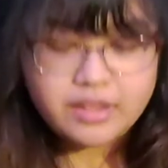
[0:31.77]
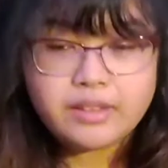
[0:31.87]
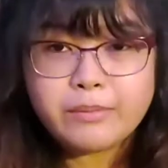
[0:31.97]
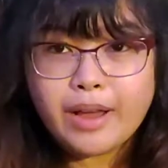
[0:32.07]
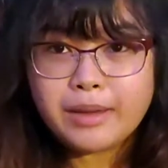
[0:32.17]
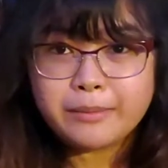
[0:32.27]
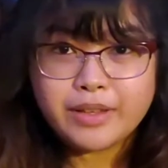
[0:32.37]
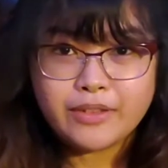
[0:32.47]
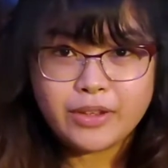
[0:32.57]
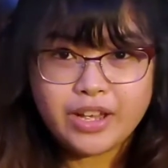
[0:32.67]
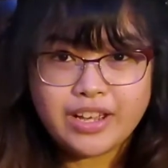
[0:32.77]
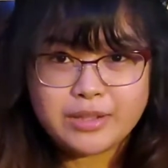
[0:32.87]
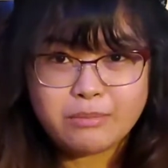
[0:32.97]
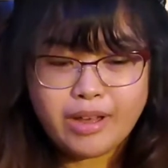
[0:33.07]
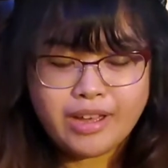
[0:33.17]
but I'm giving you guys
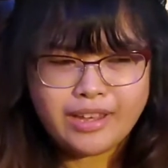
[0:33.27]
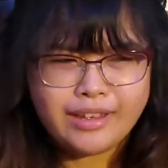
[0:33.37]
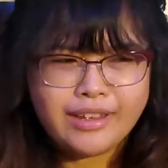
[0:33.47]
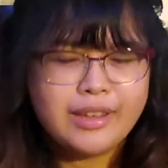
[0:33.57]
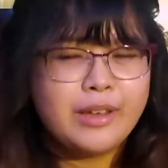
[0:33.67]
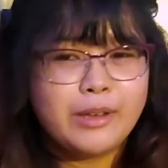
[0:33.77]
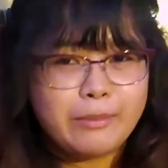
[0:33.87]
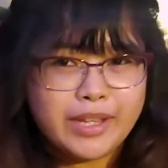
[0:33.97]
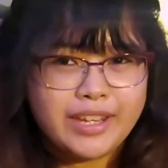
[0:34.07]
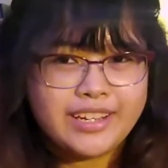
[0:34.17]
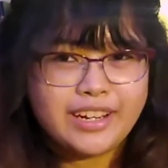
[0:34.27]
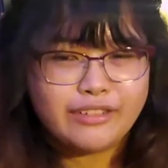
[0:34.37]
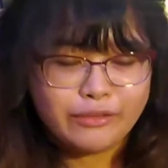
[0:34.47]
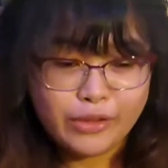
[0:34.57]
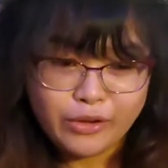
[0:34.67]
my opinion
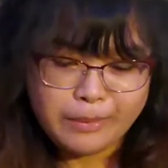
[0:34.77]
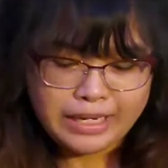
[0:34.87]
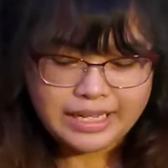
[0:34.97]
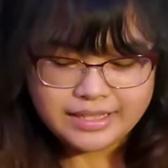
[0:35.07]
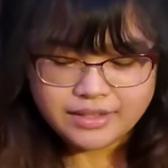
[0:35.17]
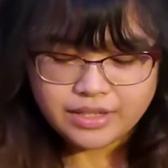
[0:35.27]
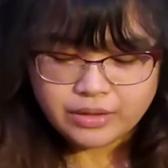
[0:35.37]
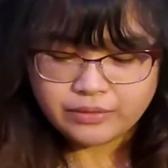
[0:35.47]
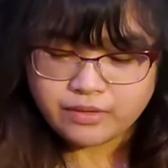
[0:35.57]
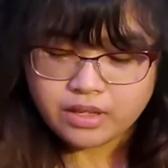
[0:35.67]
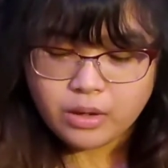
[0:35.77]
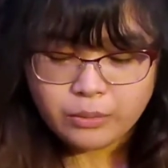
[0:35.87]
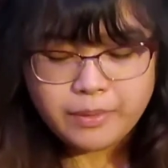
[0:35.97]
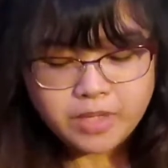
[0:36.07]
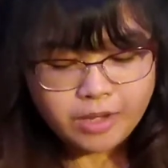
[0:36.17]
and review about it. So
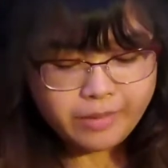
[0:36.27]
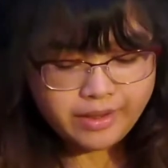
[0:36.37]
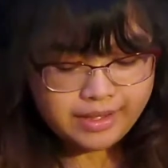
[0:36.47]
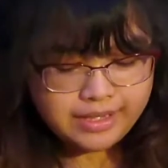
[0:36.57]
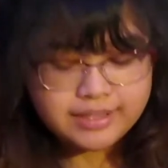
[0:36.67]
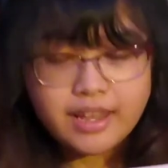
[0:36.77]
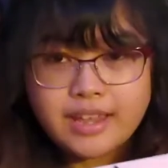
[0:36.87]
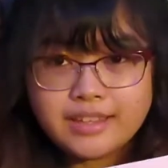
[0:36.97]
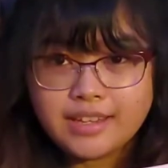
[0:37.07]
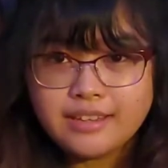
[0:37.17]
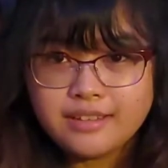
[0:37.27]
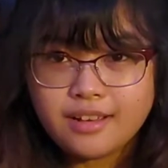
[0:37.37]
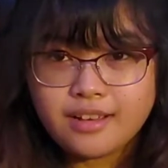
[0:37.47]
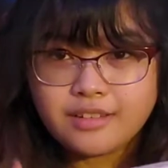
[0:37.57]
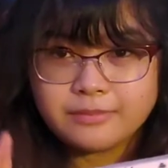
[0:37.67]
what I'm talking about is ATEEZ.
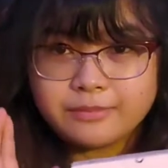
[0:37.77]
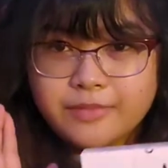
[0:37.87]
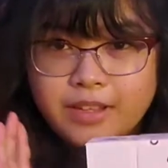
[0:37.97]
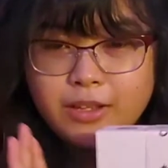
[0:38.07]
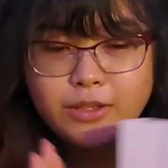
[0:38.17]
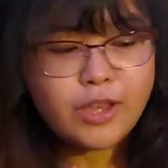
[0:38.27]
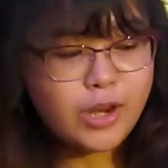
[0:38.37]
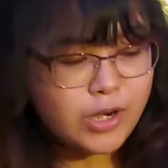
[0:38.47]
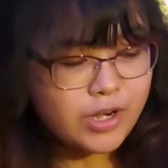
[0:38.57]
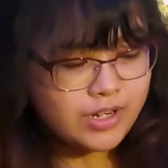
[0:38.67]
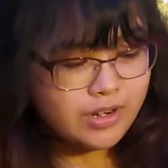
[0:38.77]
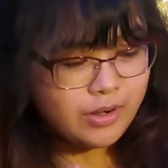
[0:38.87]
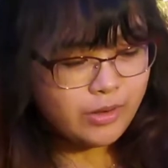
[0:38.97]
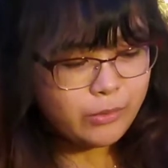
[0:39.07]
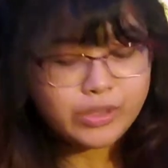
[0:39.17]
Their
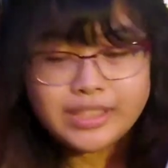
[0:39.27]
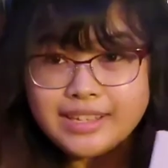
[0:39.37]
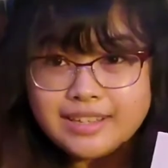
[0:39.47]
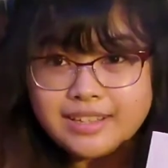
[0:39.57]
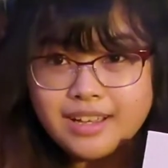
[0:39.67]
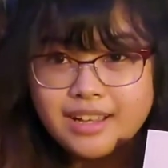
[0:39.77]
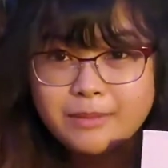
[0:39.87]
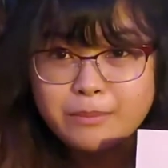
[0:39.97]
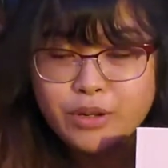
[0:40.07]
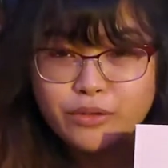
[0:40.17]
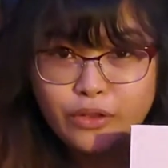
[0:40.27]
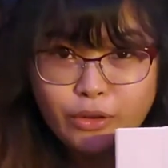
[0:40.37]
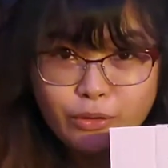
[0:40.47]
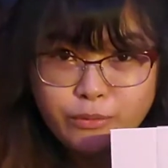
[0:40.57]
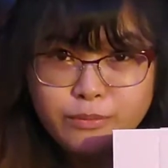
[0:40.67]
release
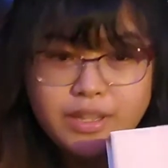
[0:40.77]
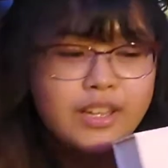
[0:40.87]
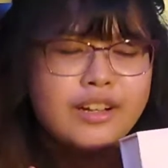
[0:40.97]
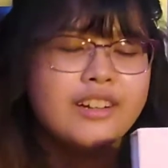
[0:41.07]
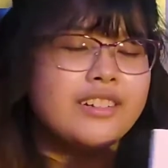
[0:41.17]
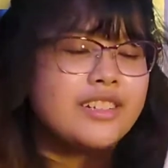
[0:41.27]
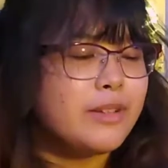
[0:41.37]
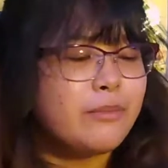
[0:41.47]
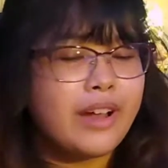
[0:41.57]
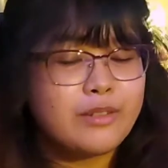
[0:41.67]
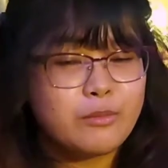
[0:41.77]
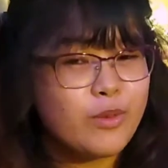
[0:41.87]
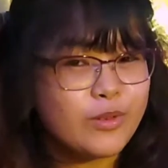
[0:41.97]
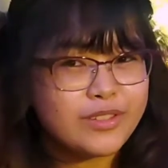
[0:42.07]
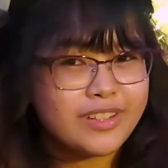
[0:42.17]
perfume, but
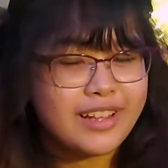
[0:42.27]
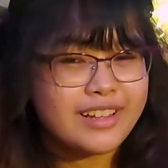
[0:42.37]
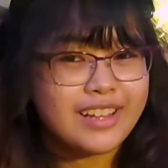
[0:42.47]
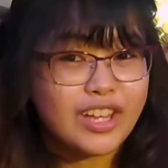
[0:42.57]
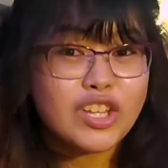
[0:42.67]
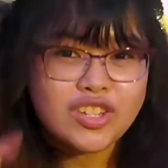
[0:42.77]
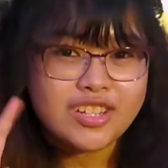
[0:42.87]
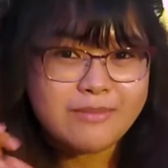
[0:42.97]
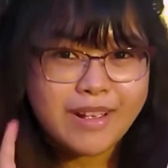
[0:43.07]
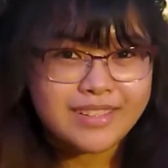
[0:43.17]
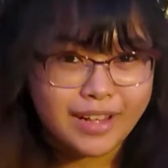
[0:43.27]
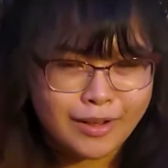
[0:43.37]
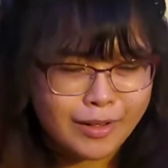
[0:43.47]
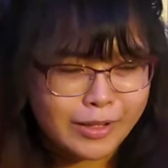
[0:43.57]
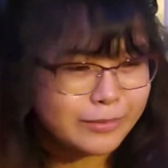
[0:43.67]
it just smells like
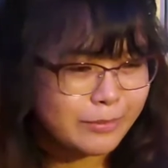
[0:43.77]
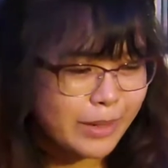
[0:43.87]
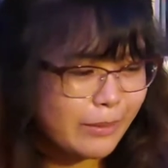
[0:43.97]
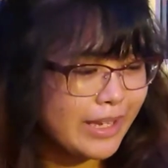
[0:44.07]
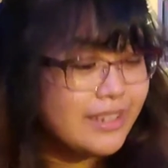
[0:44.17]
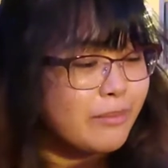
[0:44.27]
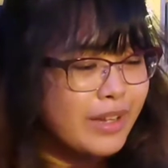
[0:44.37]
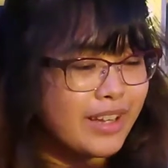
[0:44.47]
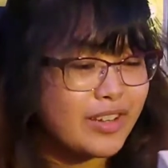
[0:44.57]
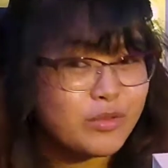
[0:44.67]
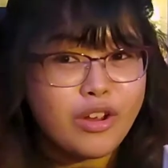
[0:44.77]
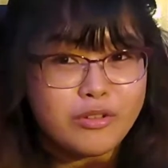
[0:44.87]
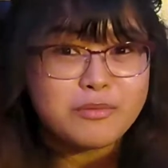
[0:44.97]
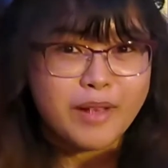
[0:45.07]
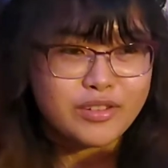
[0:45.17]
cologne, by the way. But it
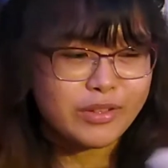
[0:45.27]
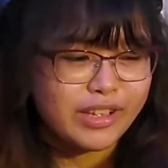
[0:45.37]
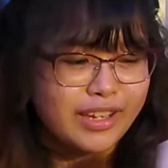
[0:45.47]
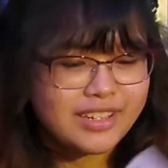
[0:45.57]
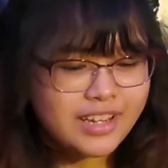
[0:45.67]
smells really good.